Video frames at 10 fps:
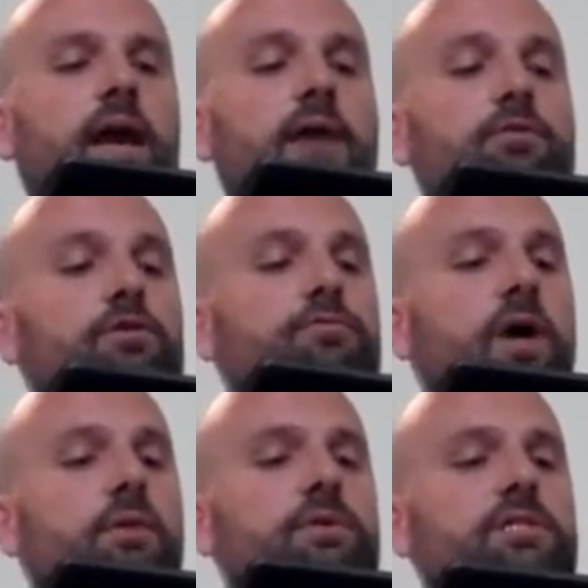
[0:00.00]
After you
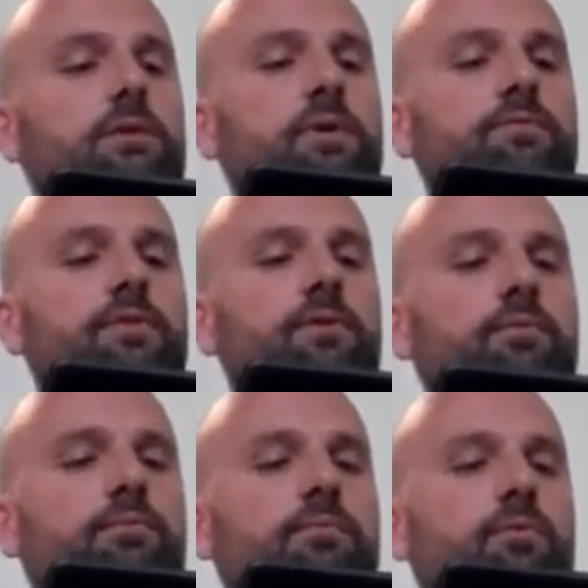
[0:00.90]
fought with someone for
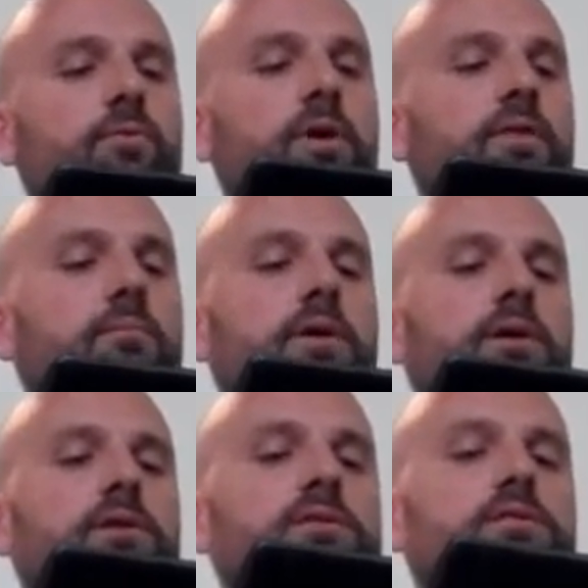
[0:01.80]
one of the
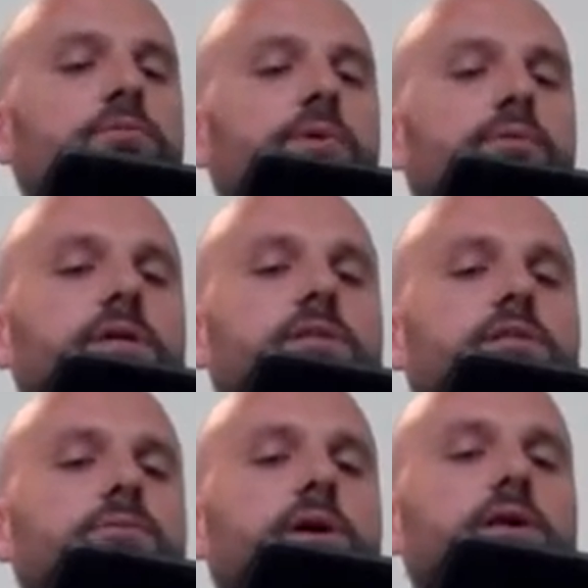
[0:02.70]
million stupid
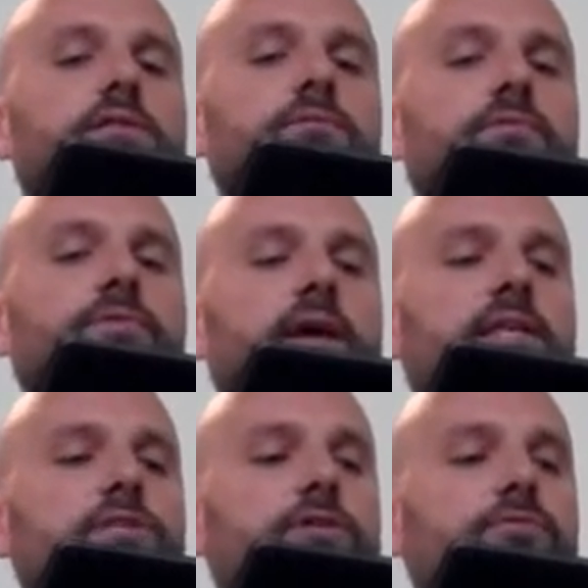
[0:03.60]
reasons we all seem to fight
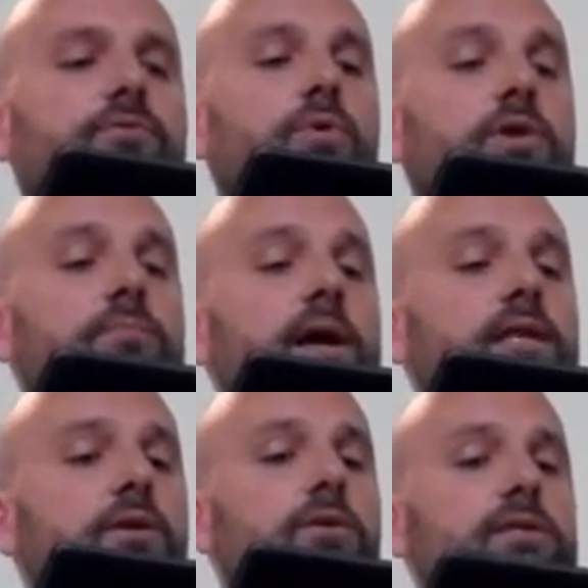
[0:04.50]
each other for, you might
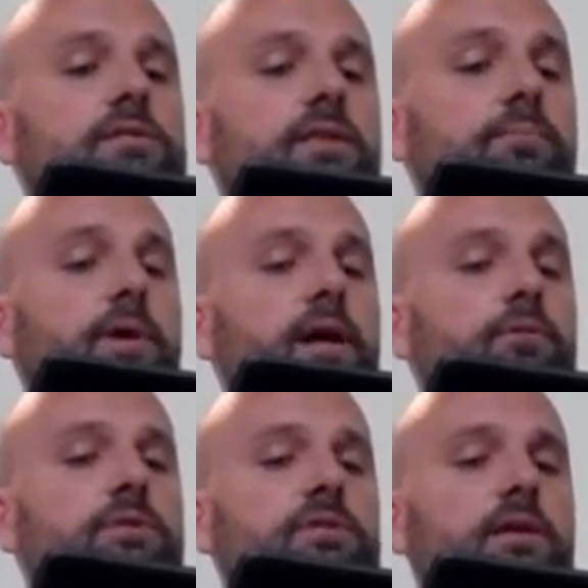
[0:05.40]
notice that the bottle
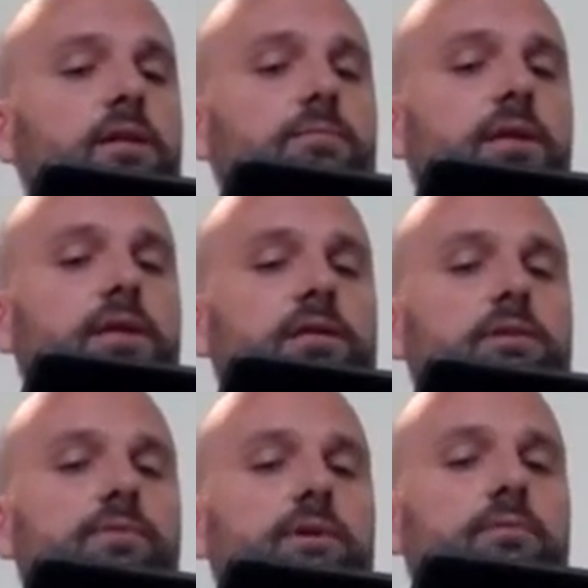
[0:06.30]
will suddenly be in a
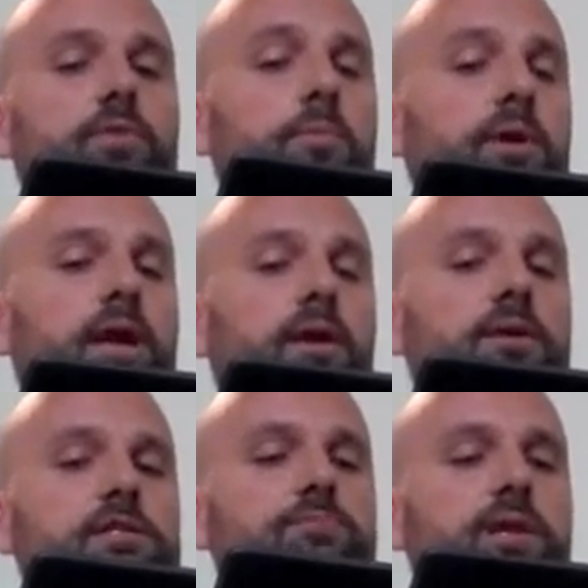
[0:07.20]
different or
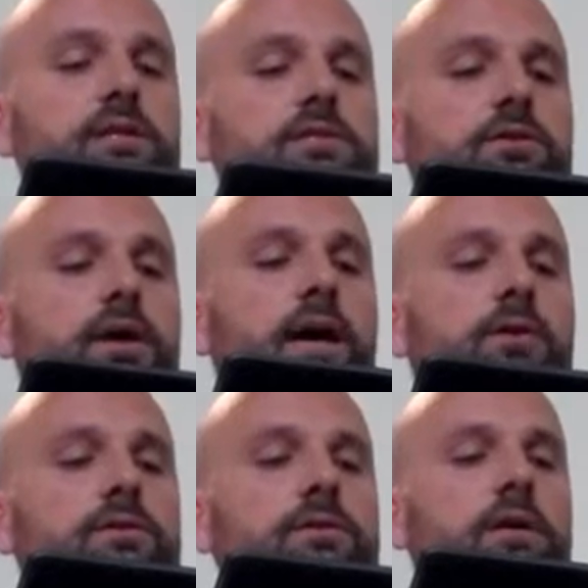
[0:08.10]
precarious place in your
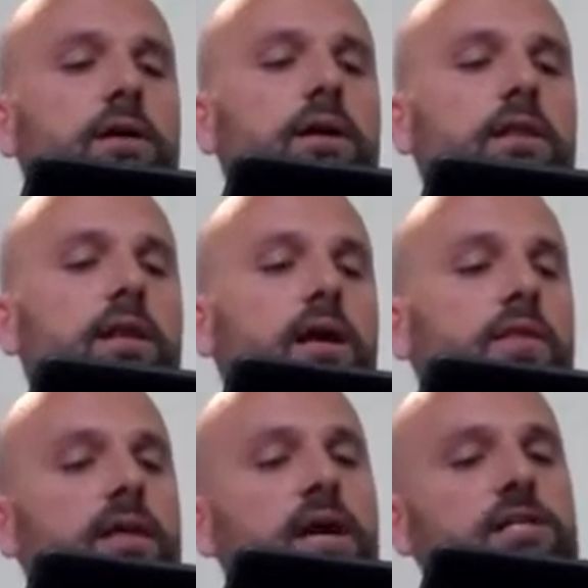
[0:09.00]
house, like on
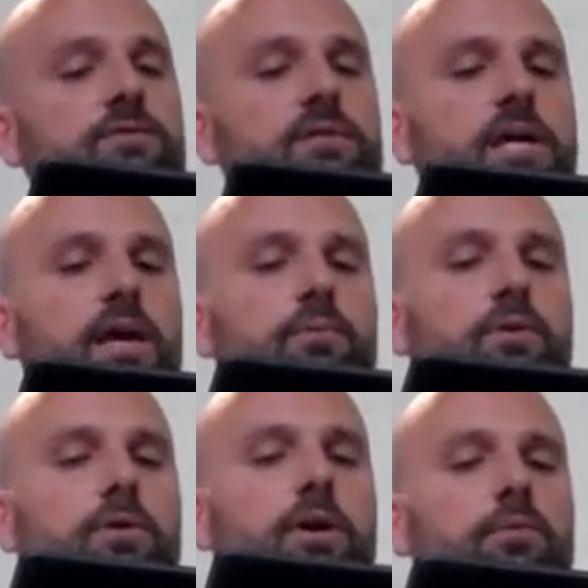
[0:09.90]
the edge of a table
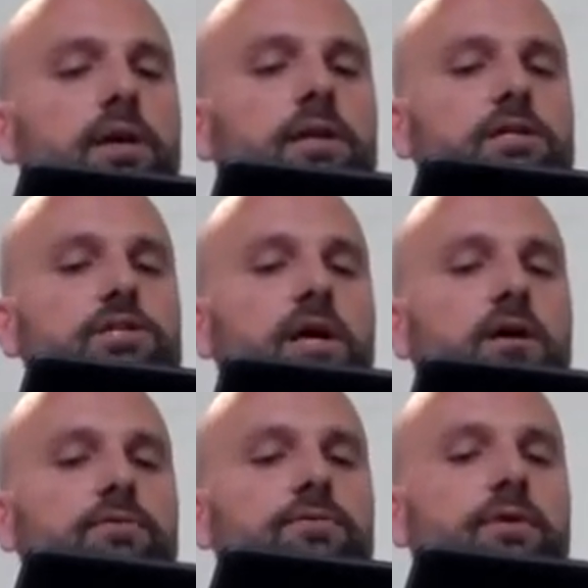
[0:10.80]
or on a rickety shelf.